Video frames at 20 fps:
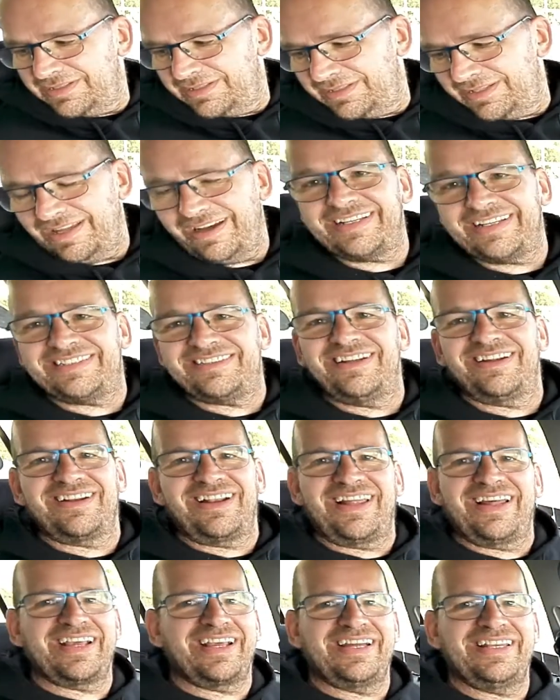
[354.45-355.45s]
now it's not
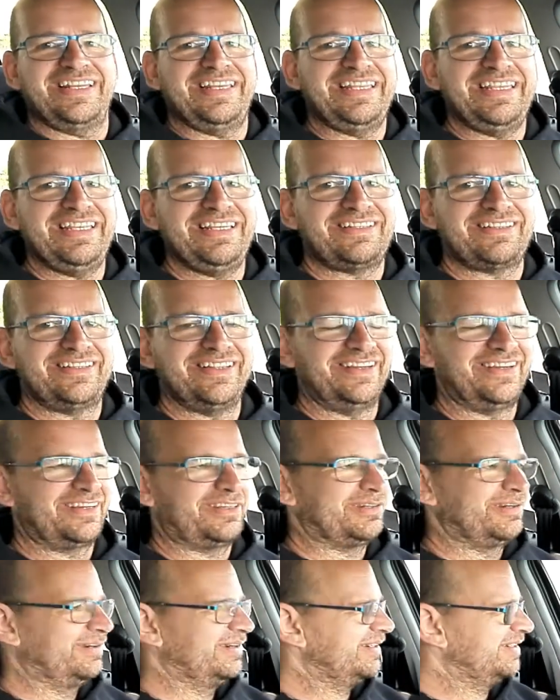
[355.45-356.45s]
like I need the
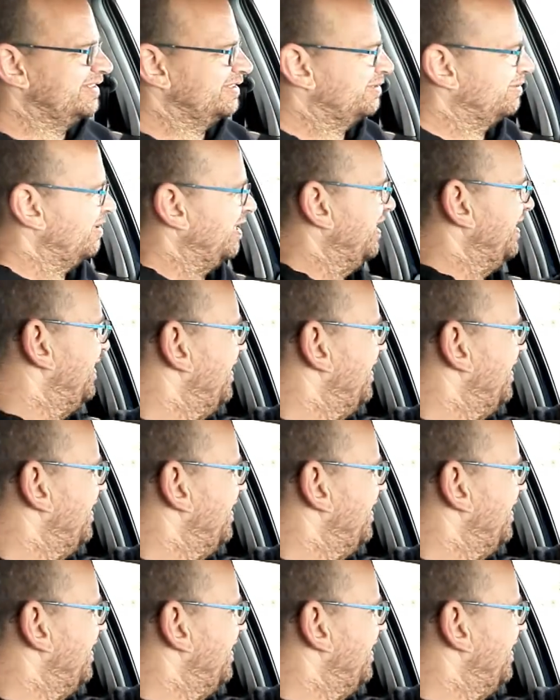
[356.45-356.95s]
curtains right